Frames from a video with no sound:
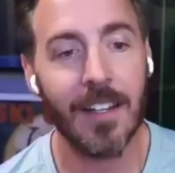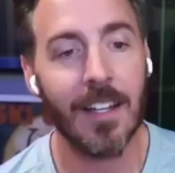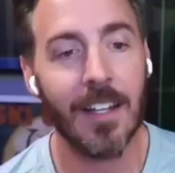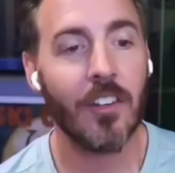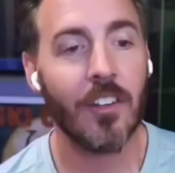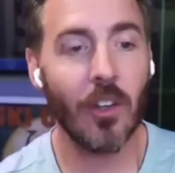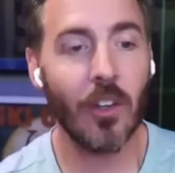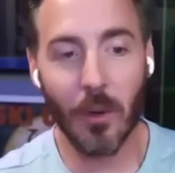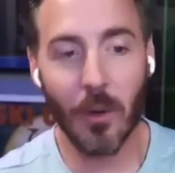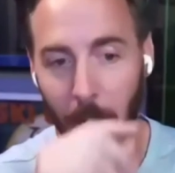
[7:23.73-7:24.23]

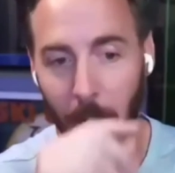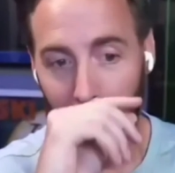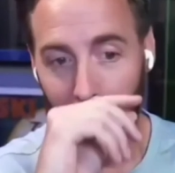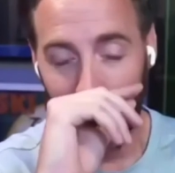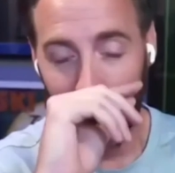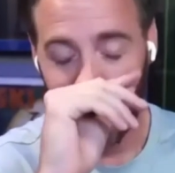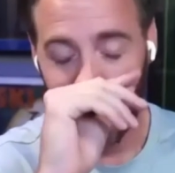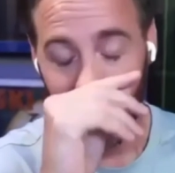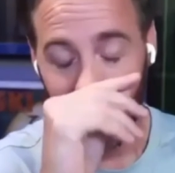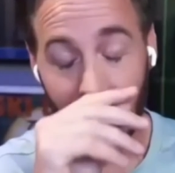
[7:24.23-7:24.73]
So
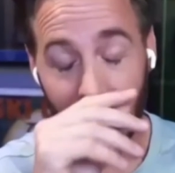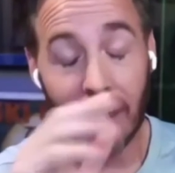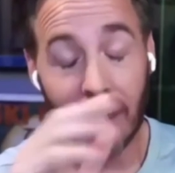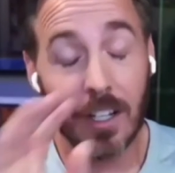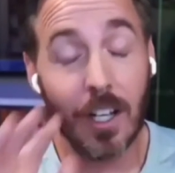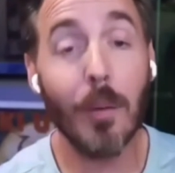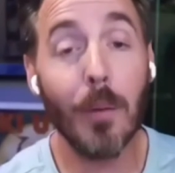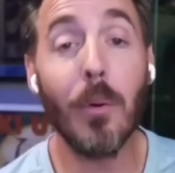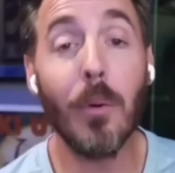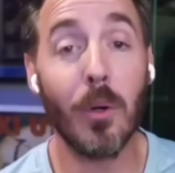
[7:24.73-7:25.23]
a
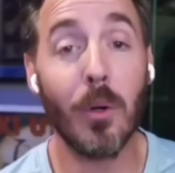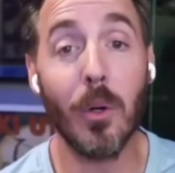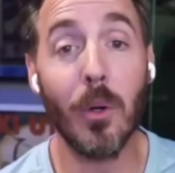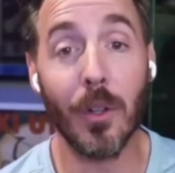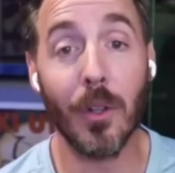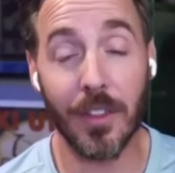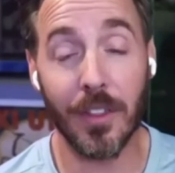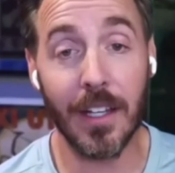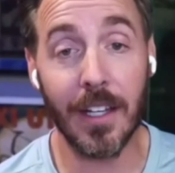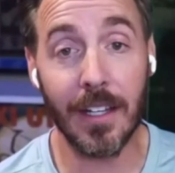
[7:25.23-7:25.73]
couple cool
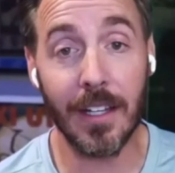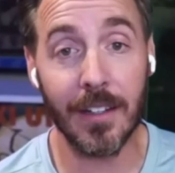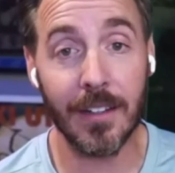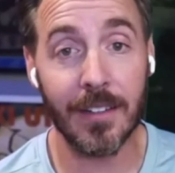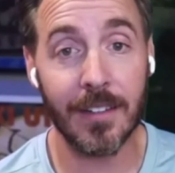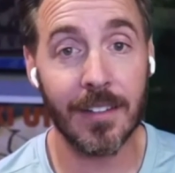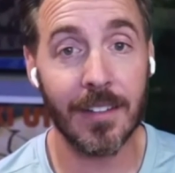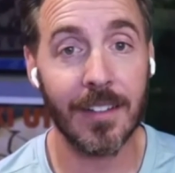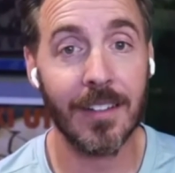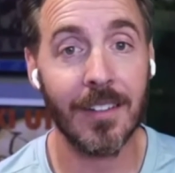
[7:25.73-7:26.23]

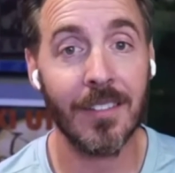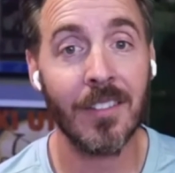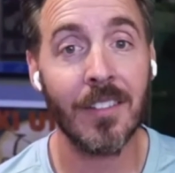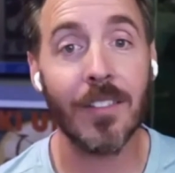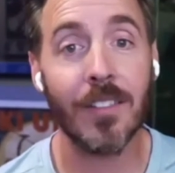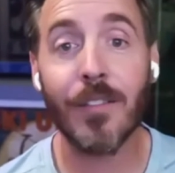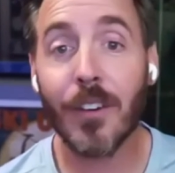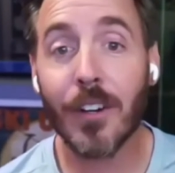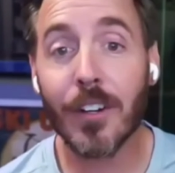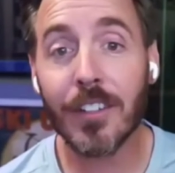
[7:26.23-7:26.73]
things.
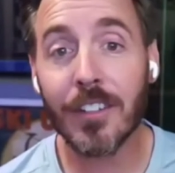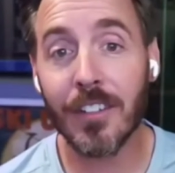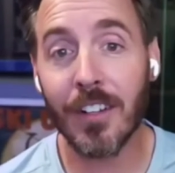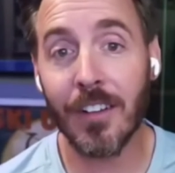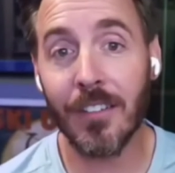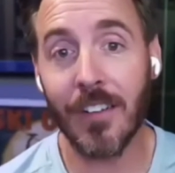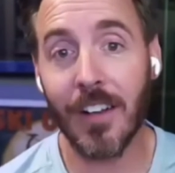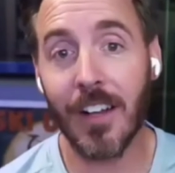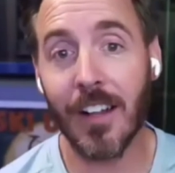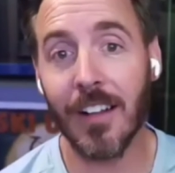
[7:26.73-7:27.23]
First of
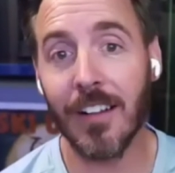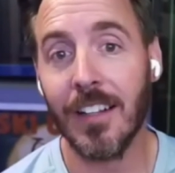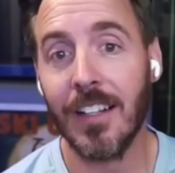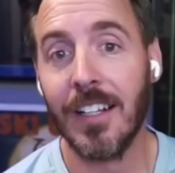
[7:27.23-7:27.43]
all,